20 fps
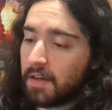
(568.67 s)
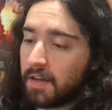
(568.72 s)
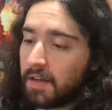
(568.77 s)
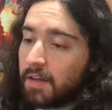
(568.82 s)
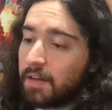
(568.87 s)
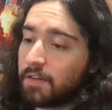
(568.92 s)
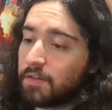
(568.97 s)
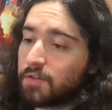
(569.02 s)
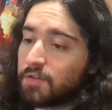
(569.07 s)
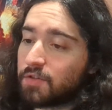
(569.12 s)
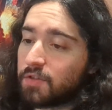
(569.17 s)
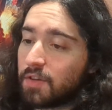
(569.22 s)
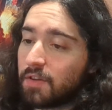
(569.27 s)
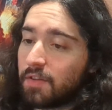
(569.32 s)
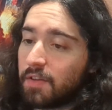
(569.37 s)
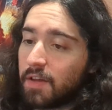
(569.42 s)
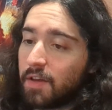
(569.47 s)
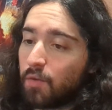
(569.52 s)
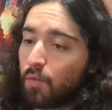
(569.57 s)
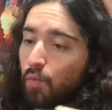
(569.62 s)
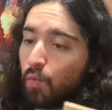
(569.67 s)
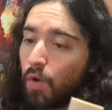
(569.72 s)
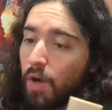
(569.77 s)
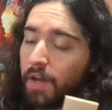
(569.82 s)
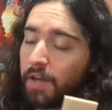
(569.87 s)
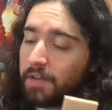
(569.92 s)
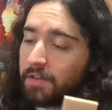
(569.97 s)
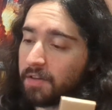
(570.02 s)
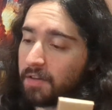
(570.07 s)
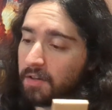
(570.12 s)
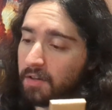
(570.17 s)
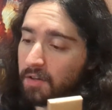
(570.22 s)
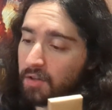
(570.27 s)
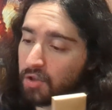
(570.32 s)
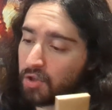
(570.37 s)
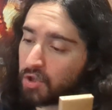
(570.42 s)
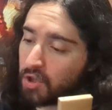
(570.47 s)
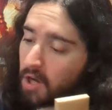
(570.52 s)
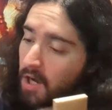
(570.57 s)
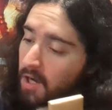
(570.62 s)
is the white
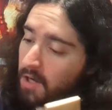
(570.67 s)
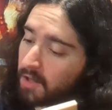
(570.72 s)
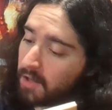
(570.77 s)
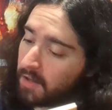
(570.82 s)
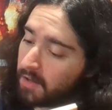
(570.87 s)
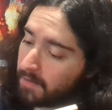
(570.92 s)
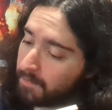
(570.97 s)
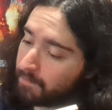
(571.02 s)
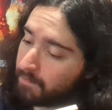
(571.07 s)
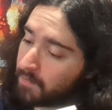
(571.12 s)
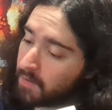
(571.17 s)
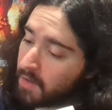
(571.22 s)
chocolate